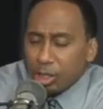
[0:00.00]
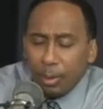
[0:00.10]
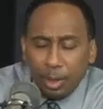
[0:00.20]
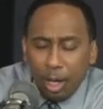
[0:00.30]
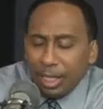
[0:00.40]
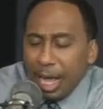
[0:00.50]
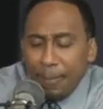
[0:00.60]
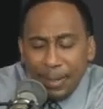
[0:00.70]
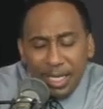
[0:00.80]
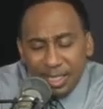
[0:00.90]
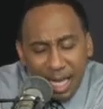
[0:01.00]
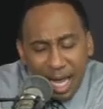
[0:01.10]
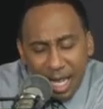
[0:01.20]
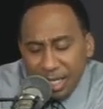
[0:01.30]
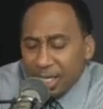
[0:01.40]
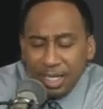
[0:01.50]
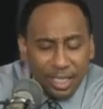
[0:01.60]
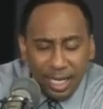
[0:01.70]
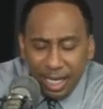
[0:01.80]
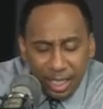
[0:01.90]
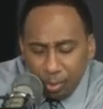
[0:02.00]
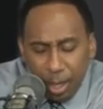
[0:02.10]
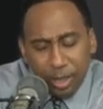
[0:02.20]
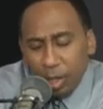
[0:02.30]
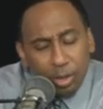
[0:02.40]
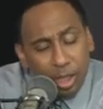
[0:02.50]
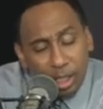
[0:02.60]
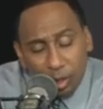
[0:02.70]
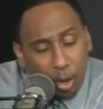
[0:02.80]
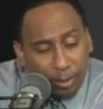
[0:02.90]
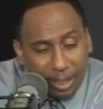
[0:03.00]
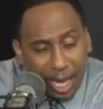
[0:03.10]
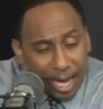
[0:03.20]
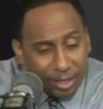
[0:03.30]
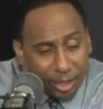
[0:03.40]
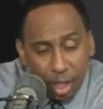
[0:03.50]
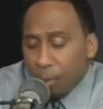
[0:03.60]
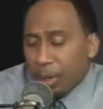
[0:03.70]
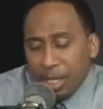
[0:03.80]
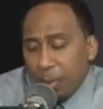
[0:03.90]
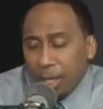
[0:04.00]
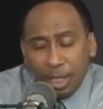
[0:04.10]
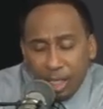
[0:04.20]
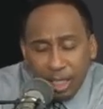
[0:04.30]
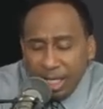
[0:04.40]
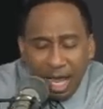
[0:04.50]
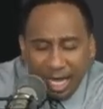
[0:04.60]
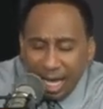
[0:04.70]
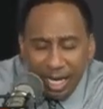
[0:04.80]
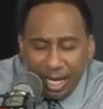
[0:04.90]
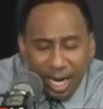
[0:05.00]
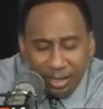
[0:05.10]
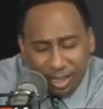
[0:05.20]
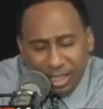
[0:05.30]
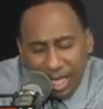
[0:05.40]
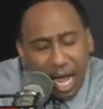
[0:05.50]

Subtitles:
So with all of that being said, then guess what? Those are the storylines. What do you want, a cookie? I got nothing else to